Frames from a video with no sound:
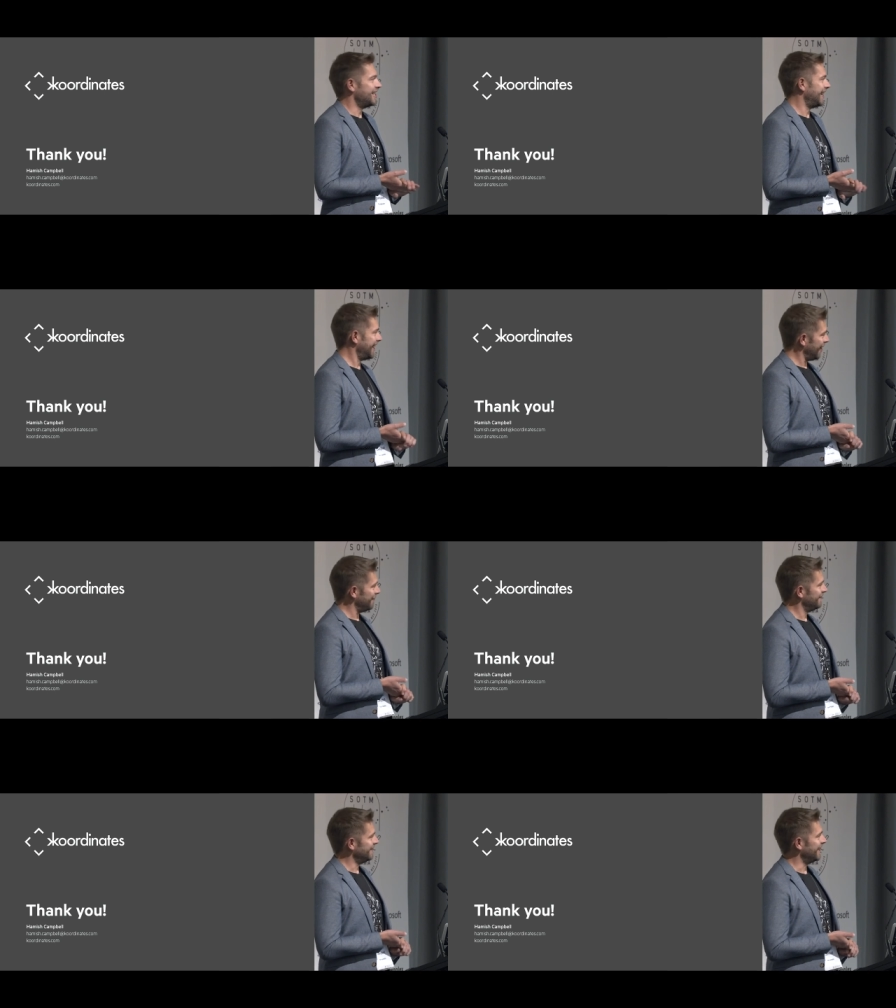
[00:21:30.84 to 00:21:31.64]
suck it
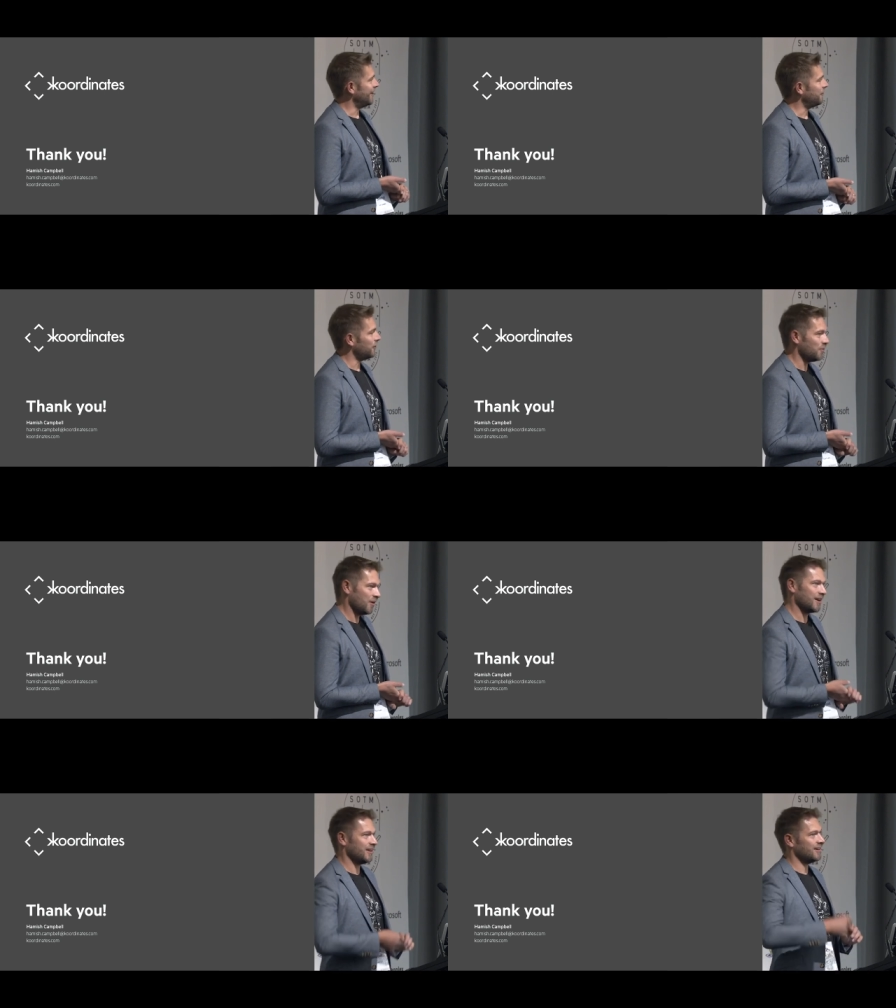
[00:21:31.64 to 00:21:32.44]
up. You know, if you
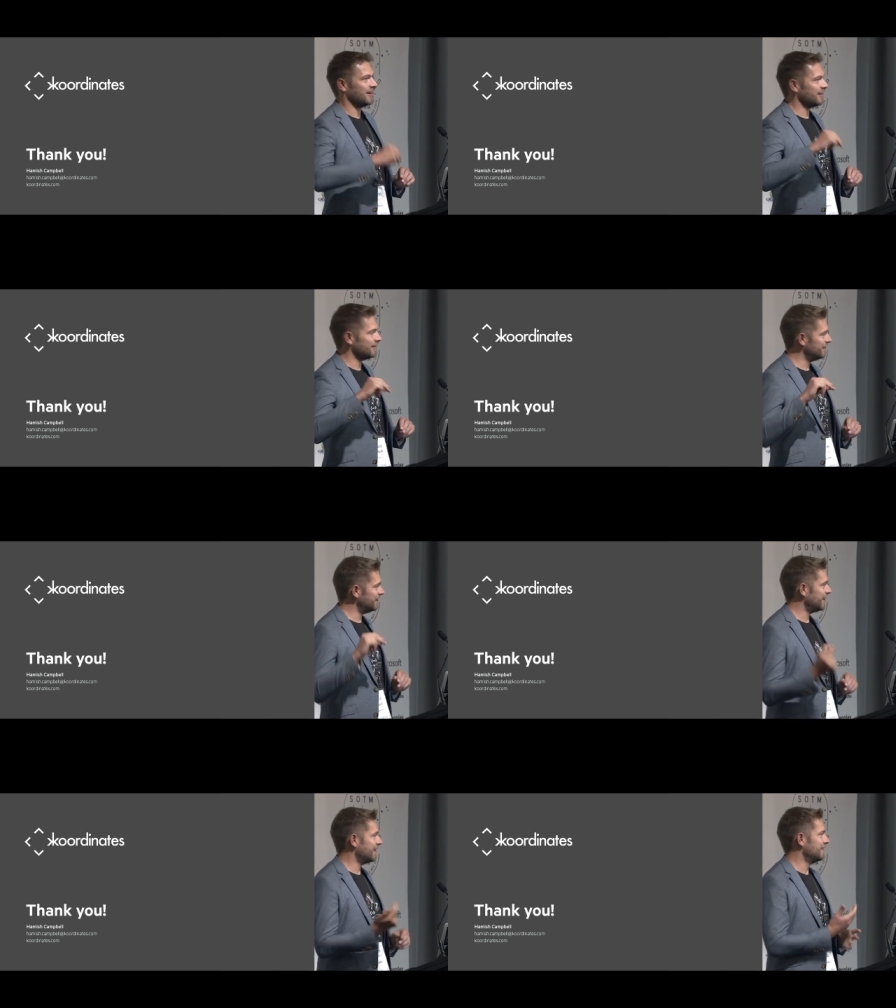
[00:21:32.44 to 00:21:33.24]
want your,
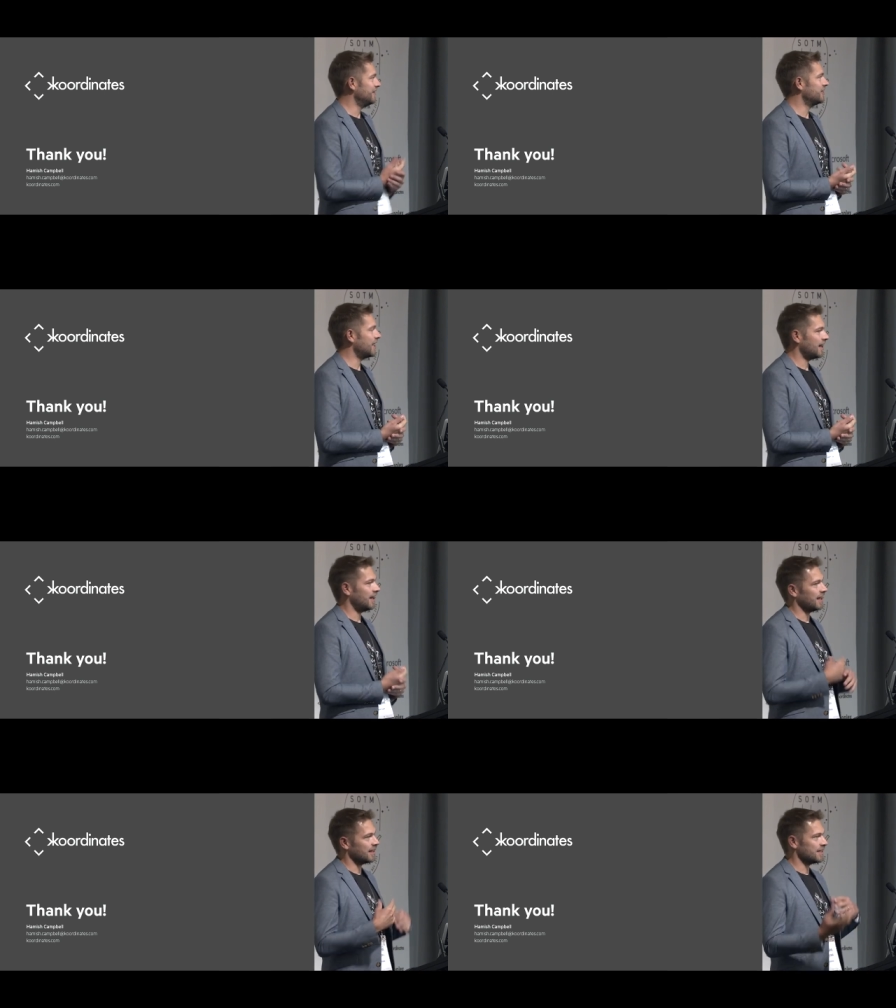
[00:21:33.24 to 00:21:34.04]
you know, your data
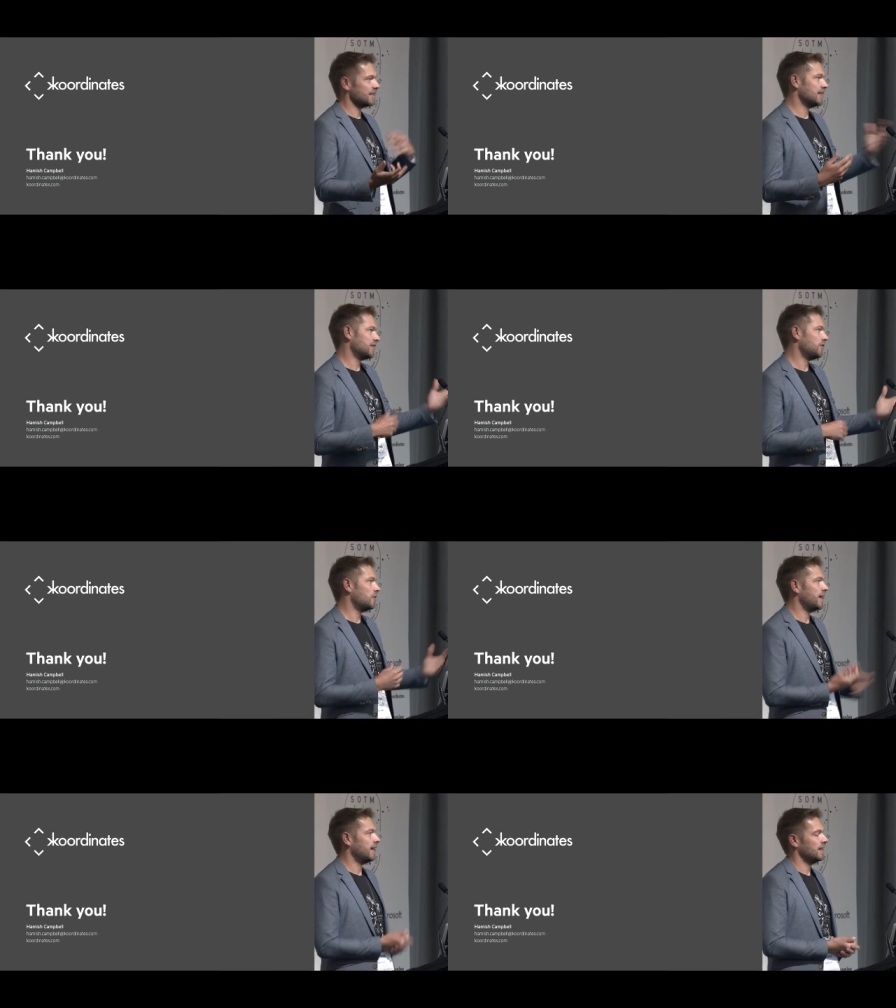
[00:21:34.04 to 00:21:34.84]
like this in this
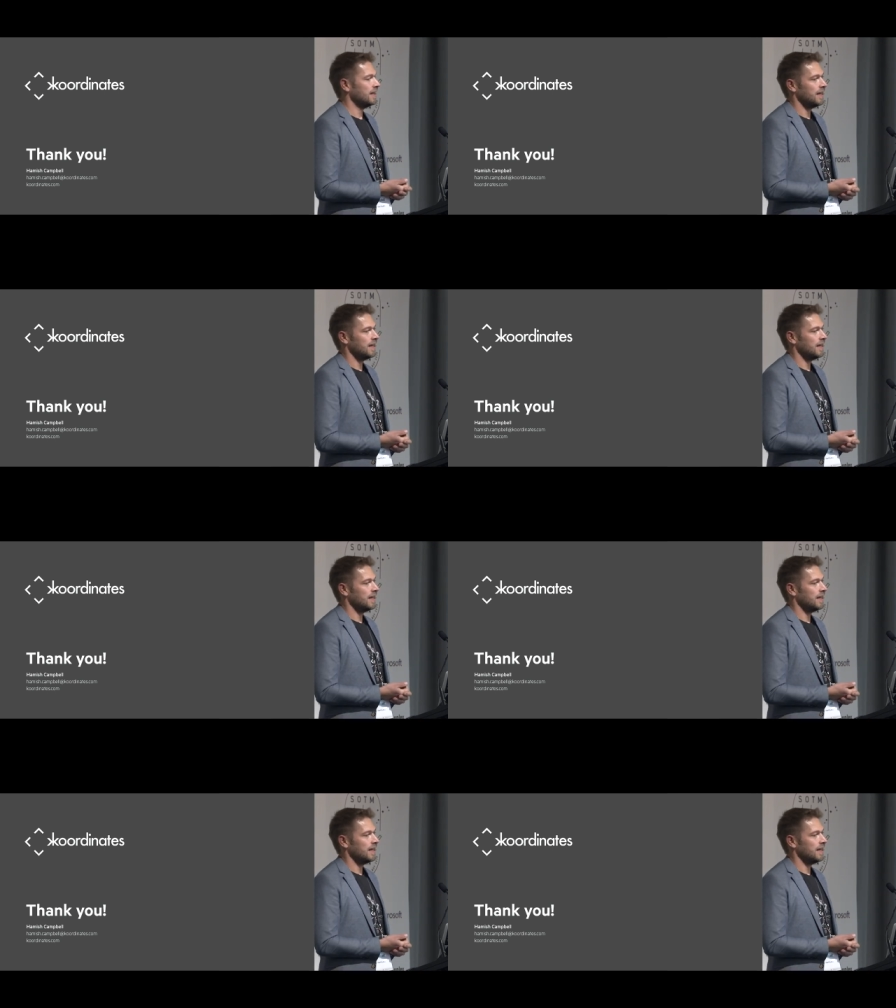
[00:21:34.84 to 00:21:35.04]
format,